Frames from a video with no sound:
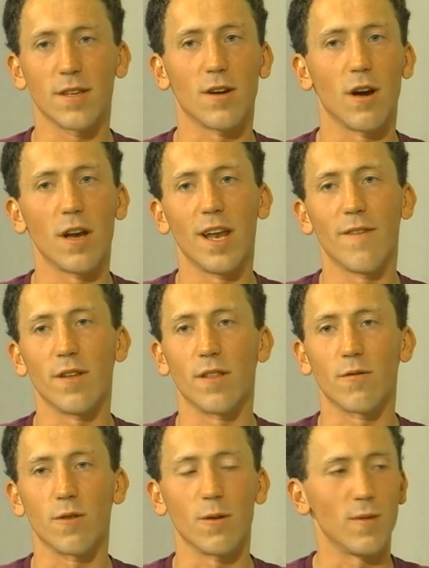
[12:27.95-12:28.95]
the garden every
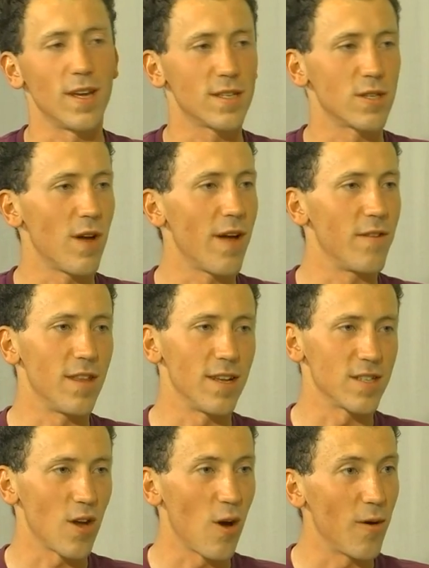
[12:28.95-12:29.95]
three weeks, so
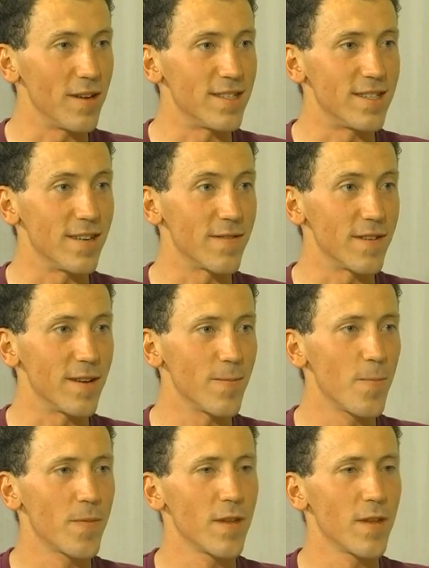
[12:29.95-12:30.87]
everything's always different.